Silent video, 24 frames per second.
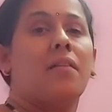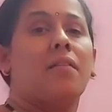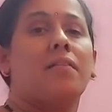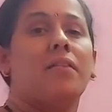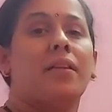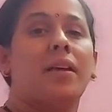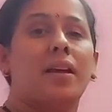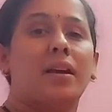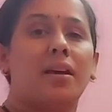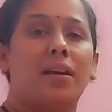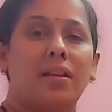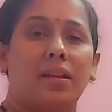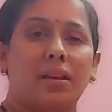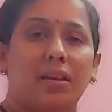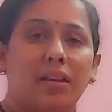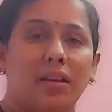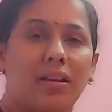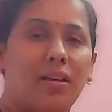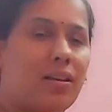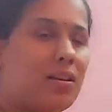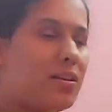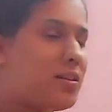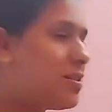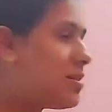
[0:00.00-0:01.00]
there
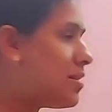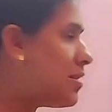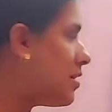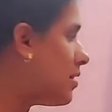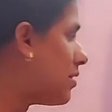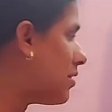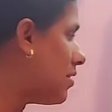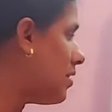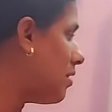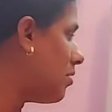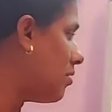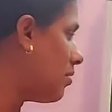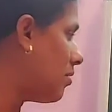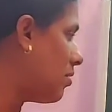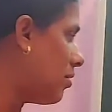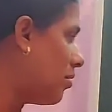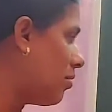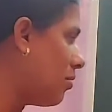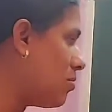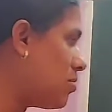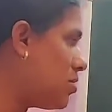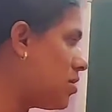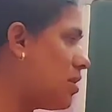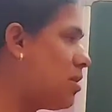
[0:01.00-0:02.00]
is the
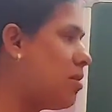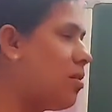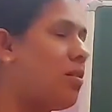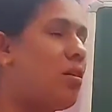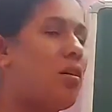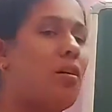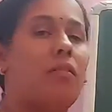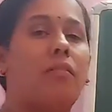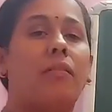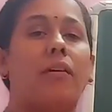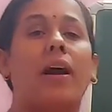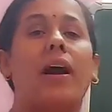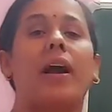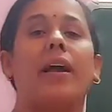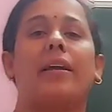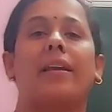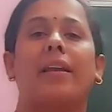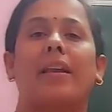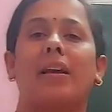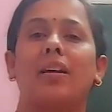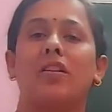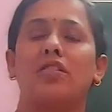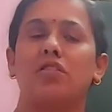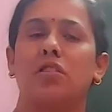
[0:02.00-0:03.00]
denotion of
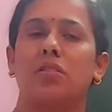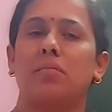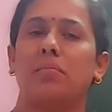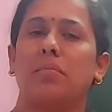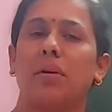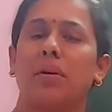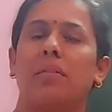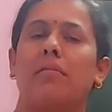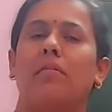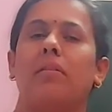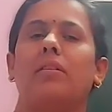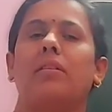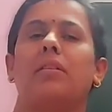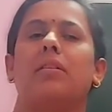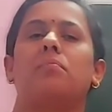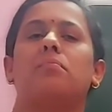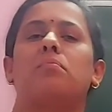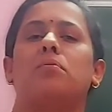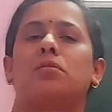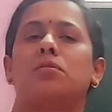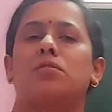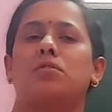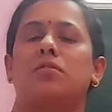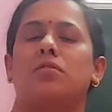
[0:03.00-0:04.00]
attraction between the
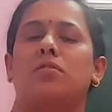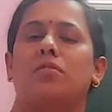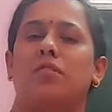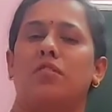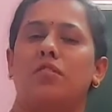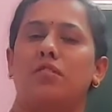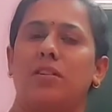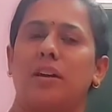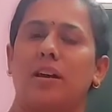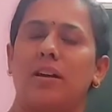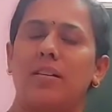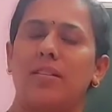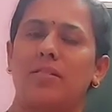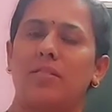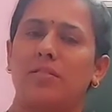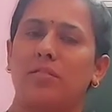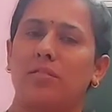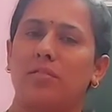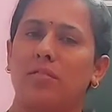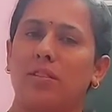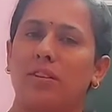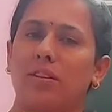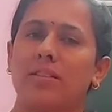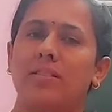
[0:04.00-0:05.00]
positively charged
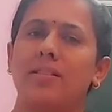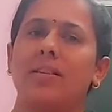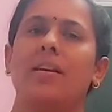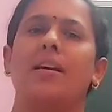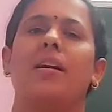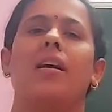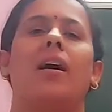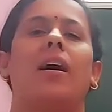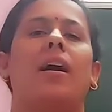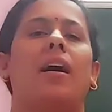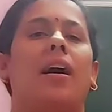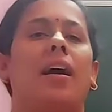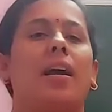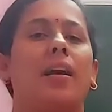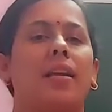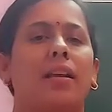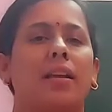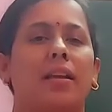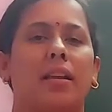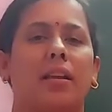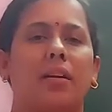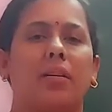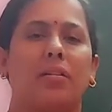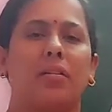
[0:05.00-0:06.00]
nucleus
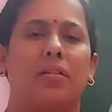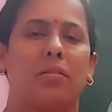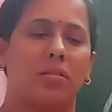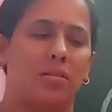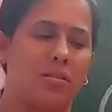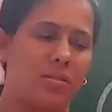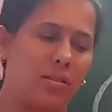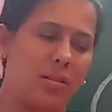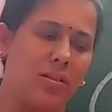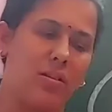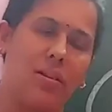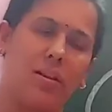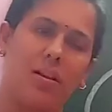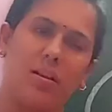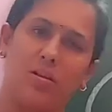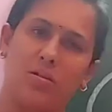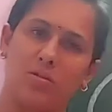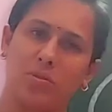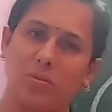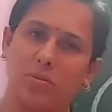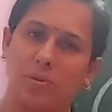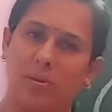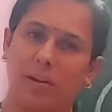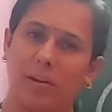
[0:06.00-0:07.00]
and electrons is
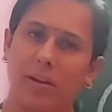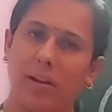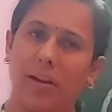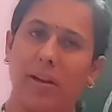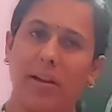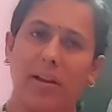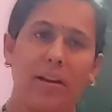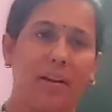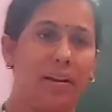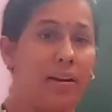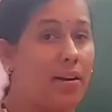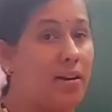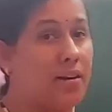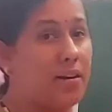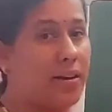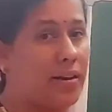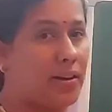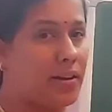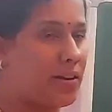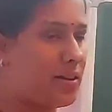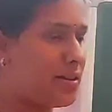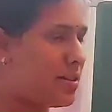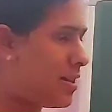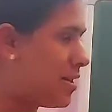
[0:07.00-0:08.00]
also a
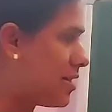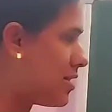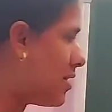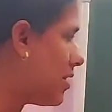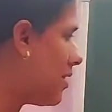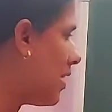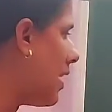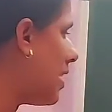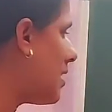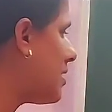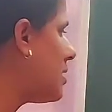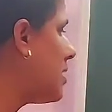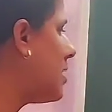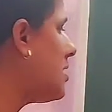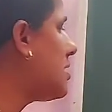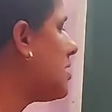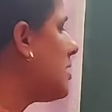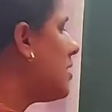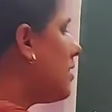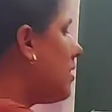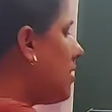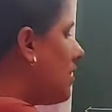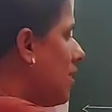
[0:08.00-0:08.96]
decreases. As this